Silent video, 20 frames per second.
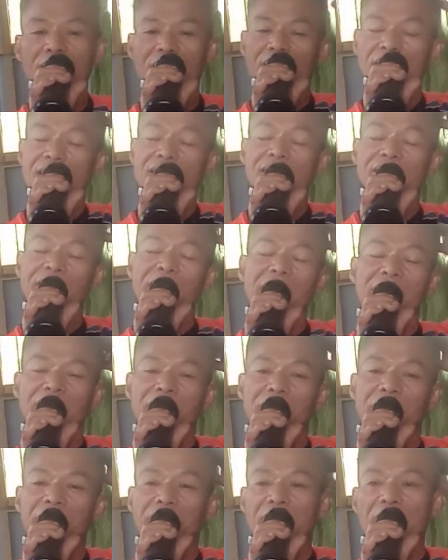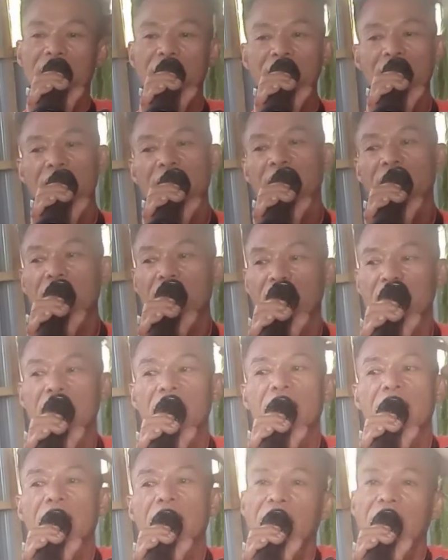As a matter of fact, I
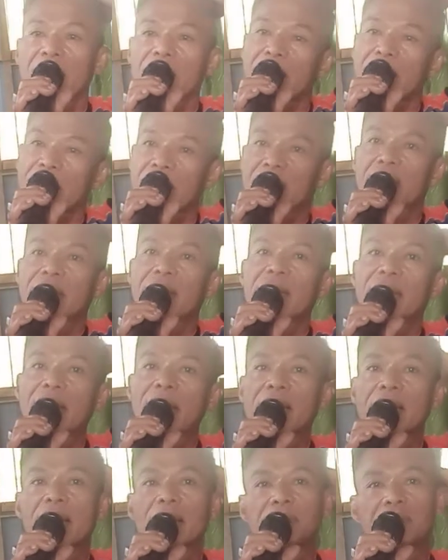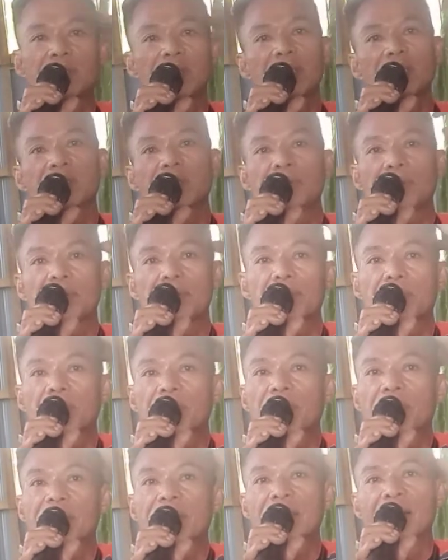have told you
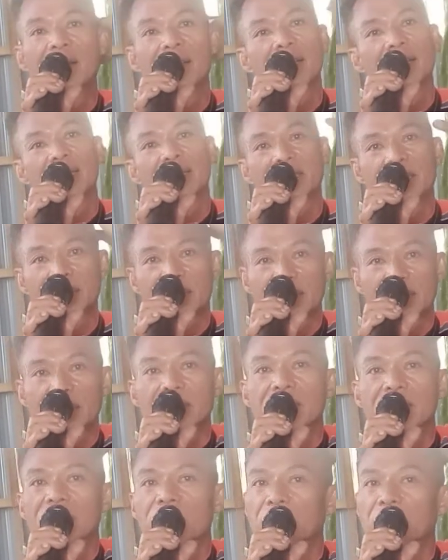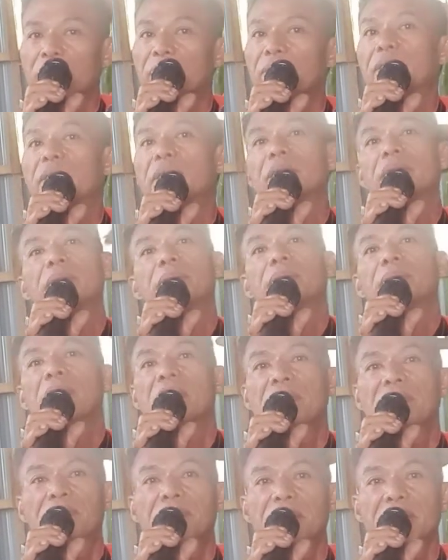before that my
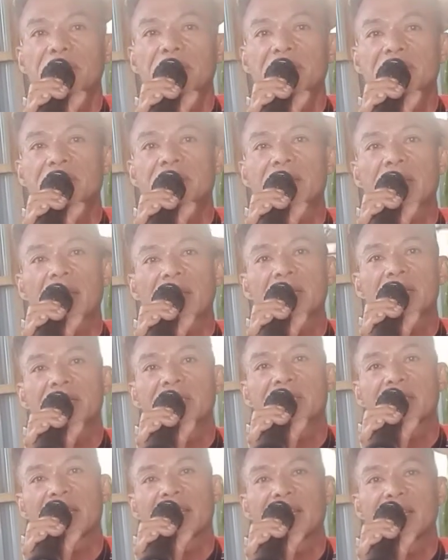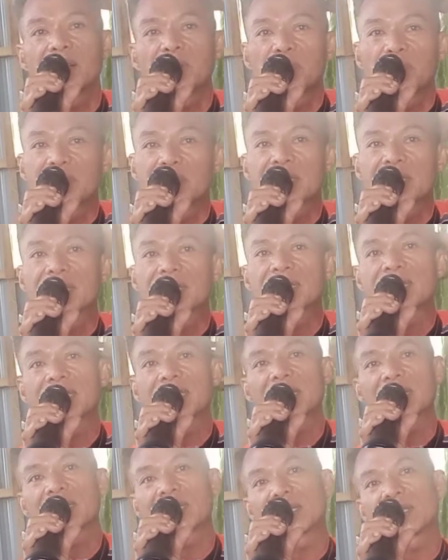first day in Thailand was
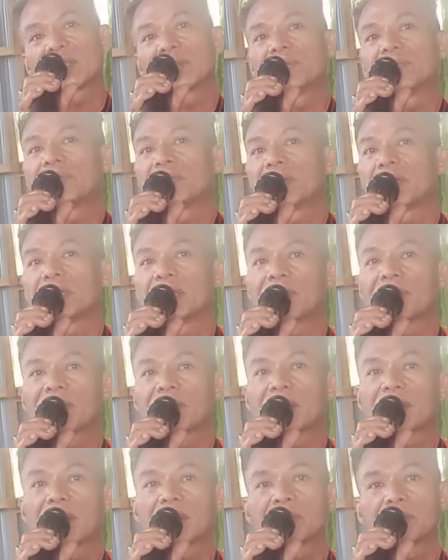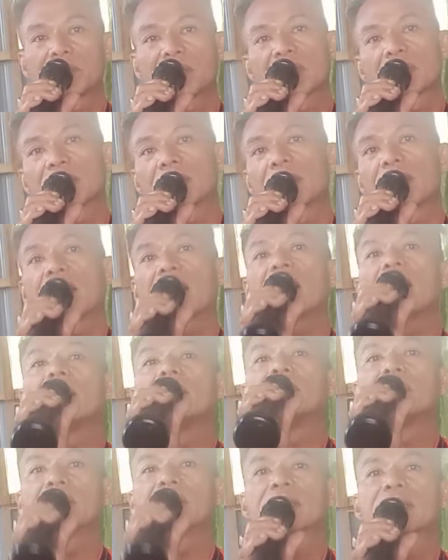just so very difficult because they have
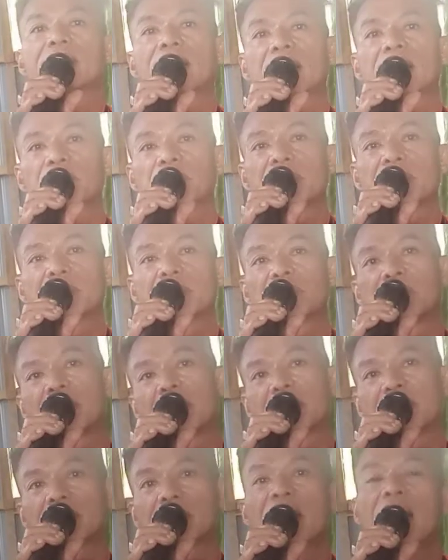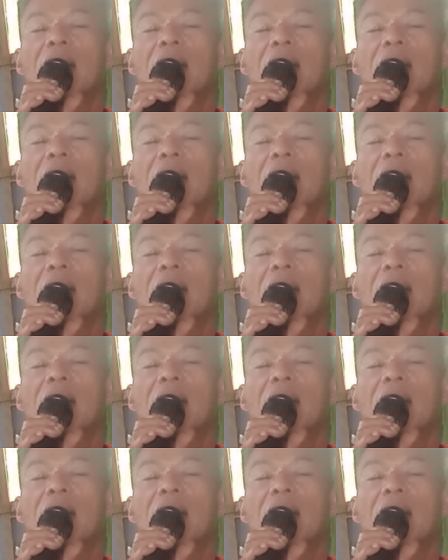this language barrier.